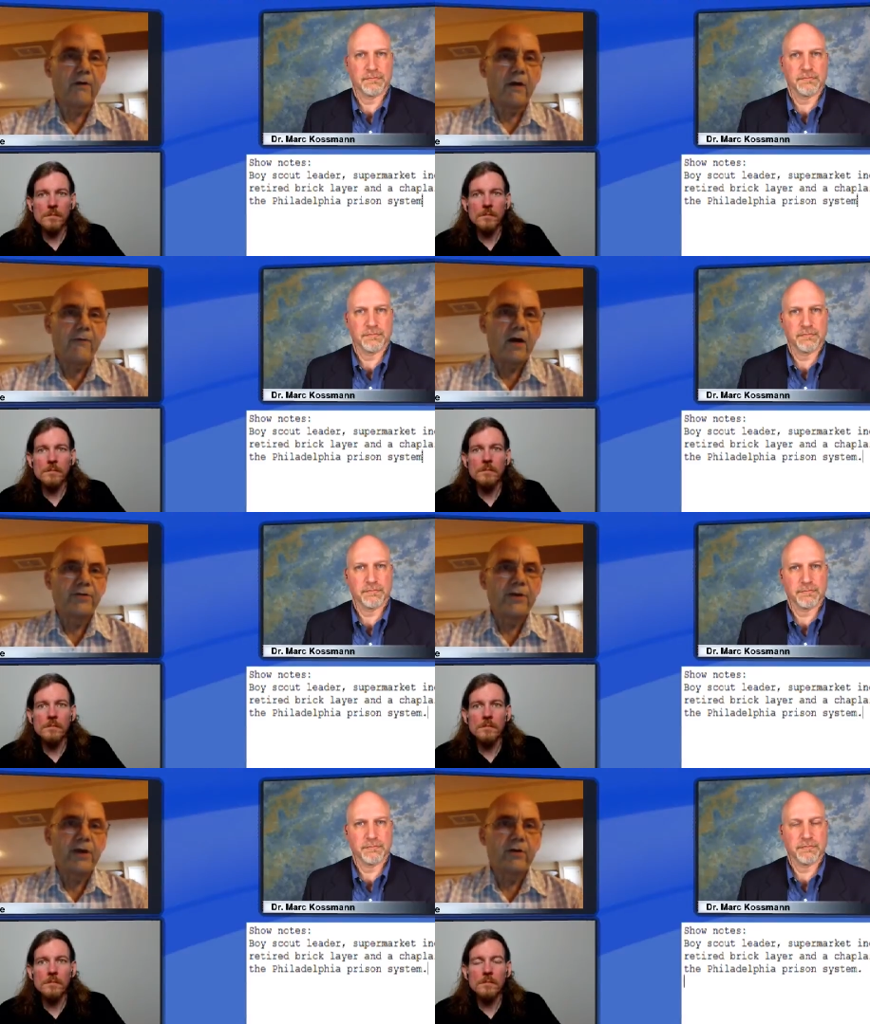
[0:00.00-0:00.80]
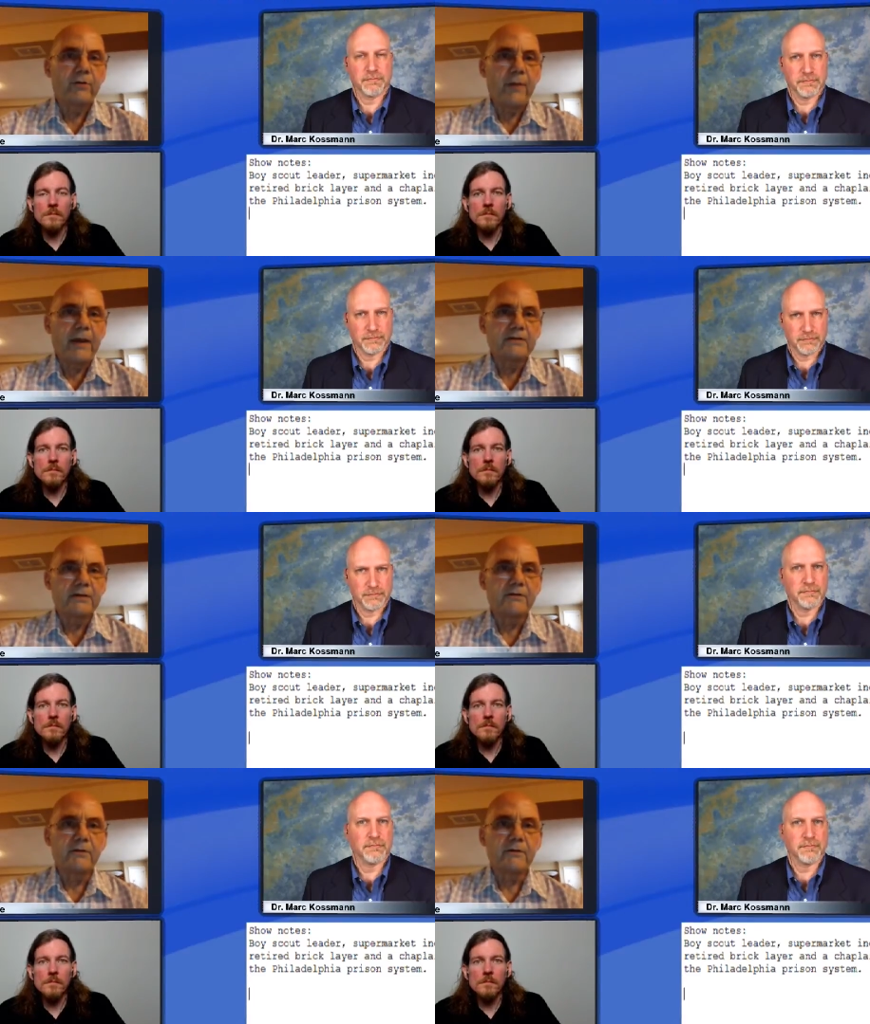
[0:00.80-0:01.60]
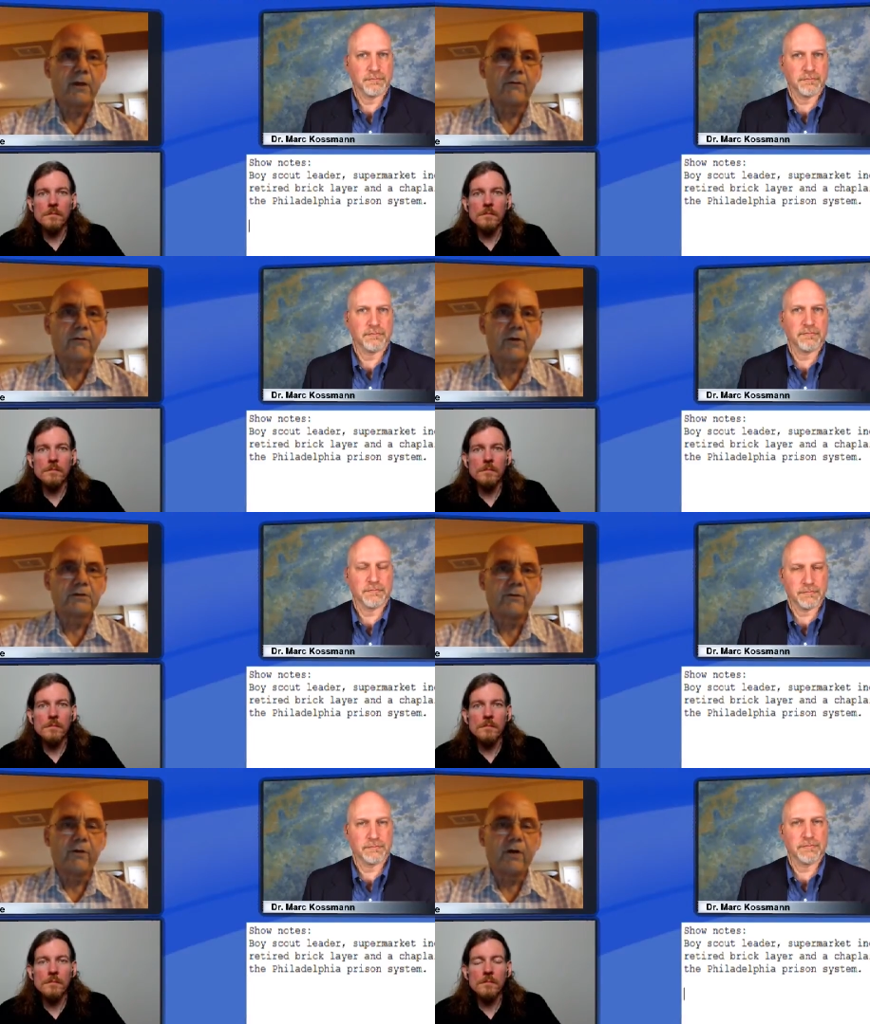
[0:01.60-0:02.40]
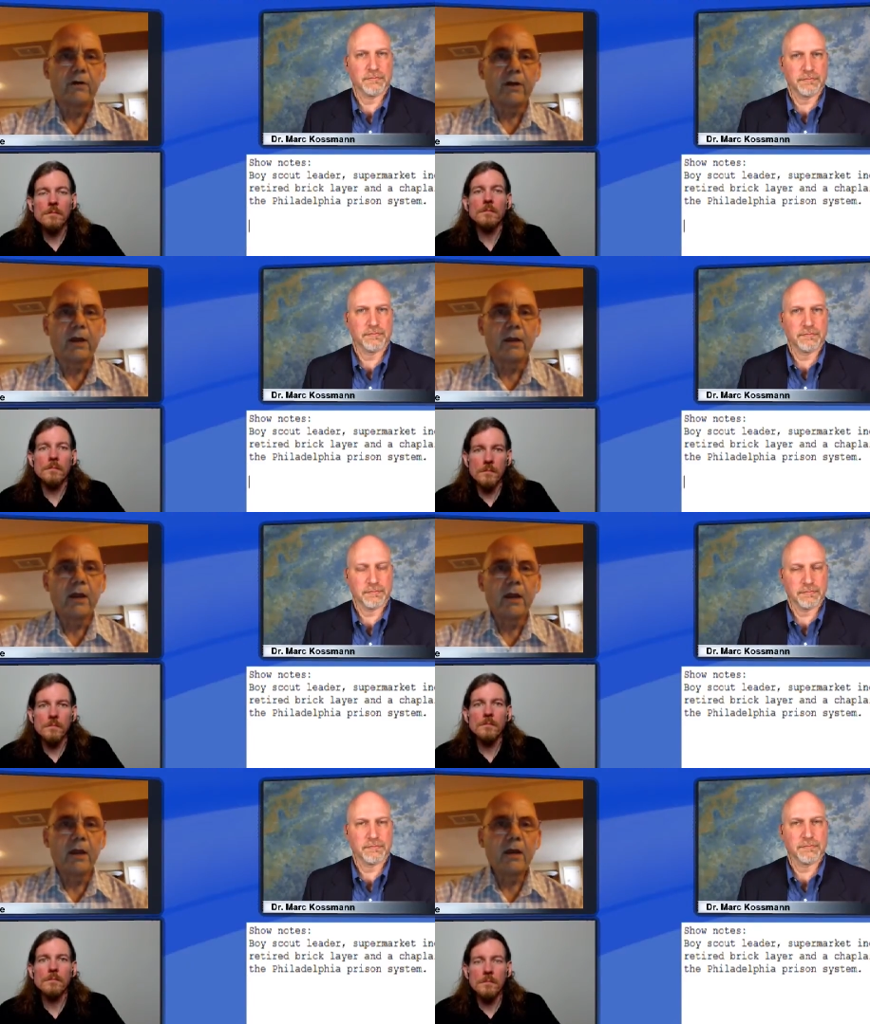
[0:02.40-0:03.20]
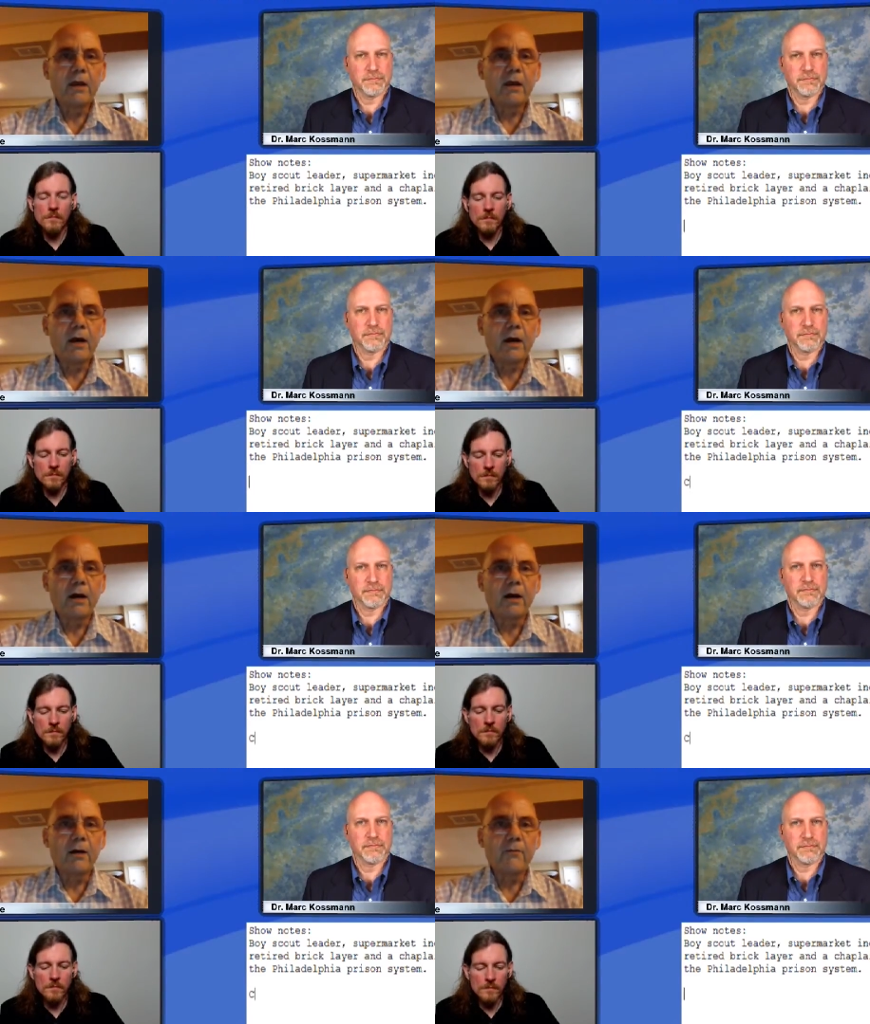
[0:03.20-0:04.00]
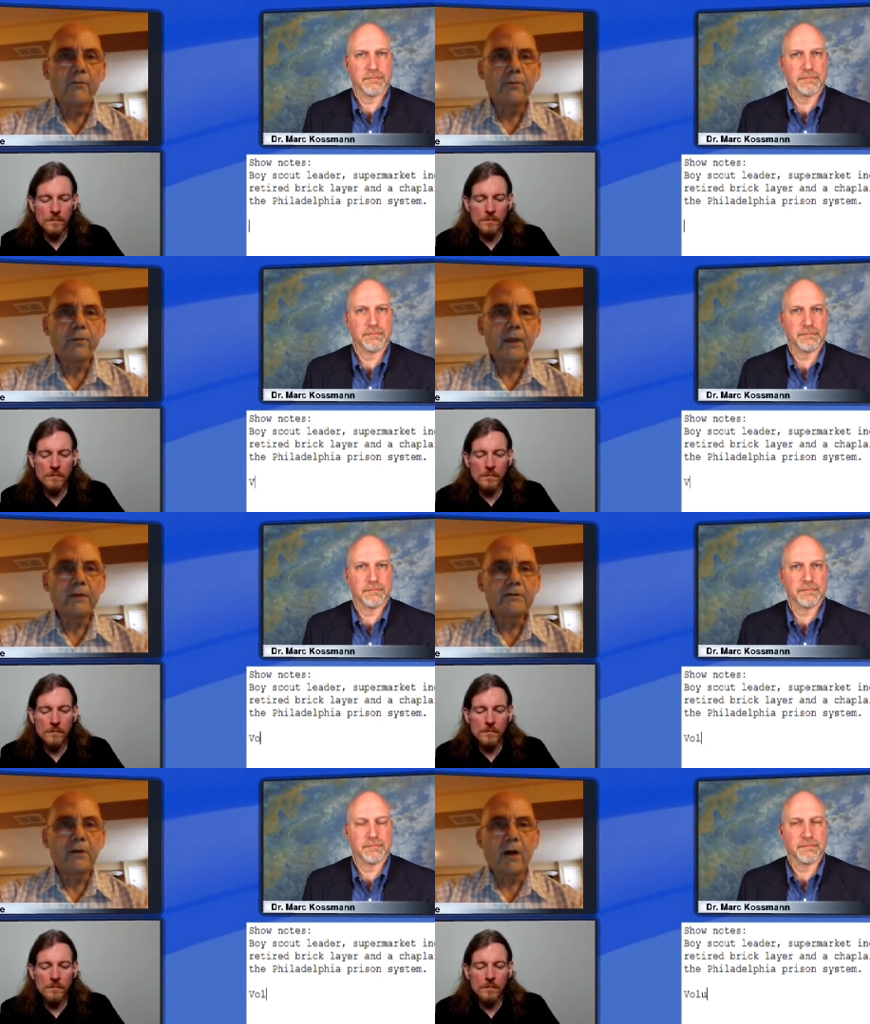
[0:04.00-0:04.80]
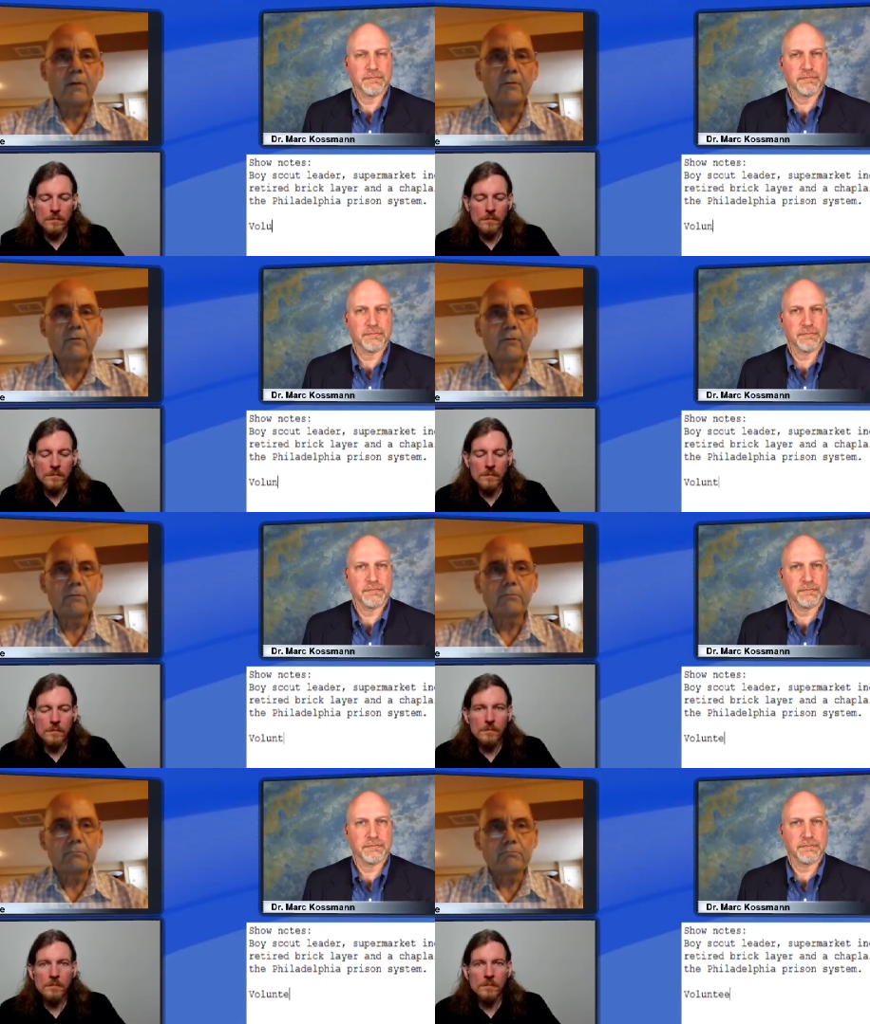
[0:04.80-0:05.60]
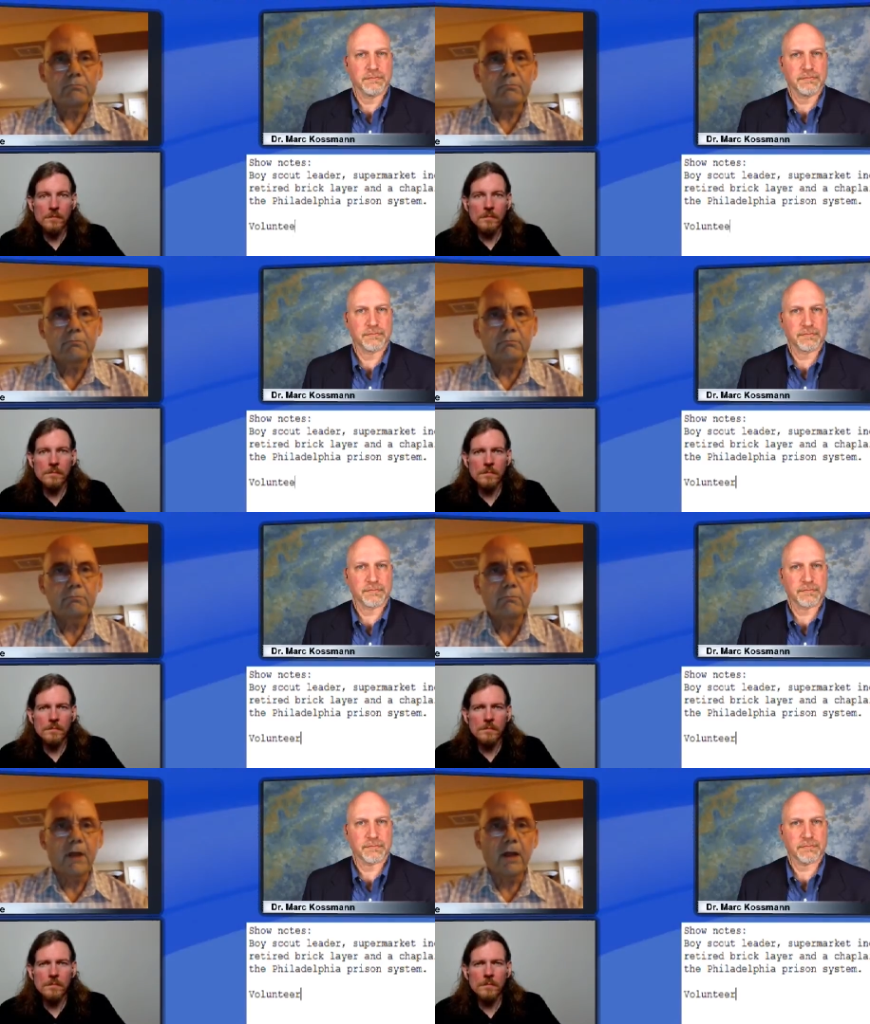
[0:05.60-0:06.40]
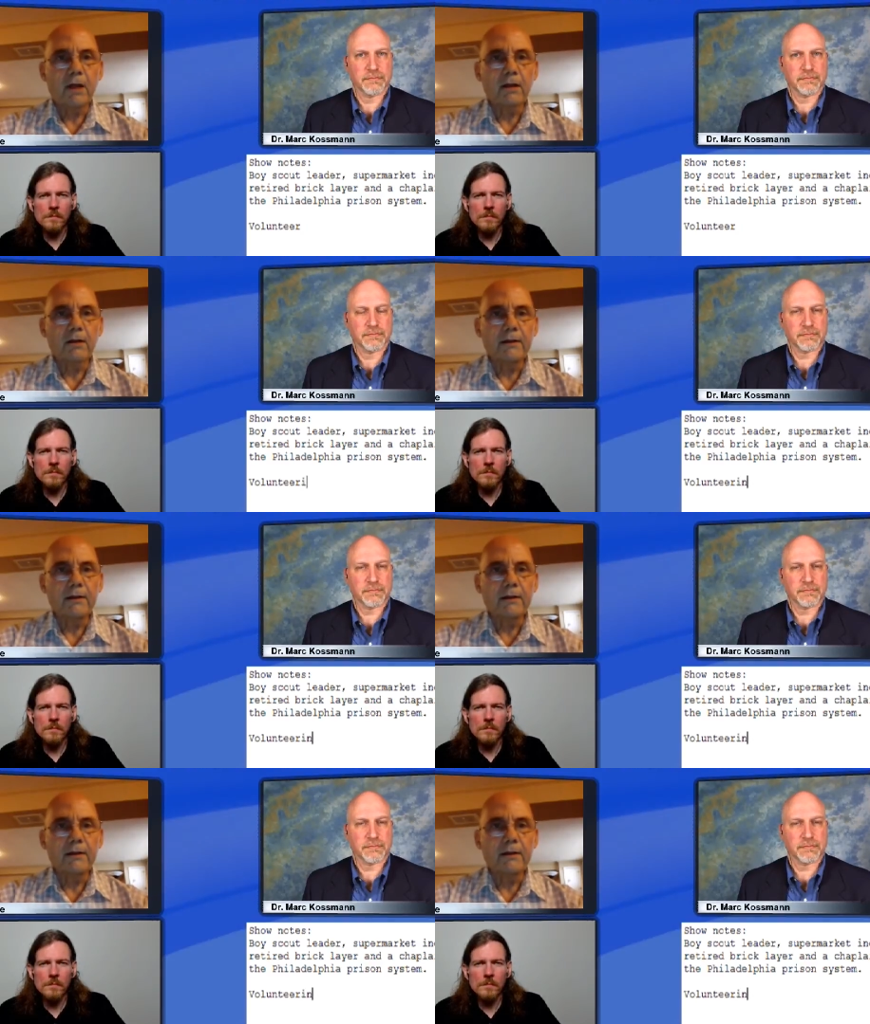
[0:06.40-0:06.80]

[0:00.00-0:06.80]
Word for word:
Speaker 1: a, a, volunteer basis, you know, first of all, and then um, and so I'm uh,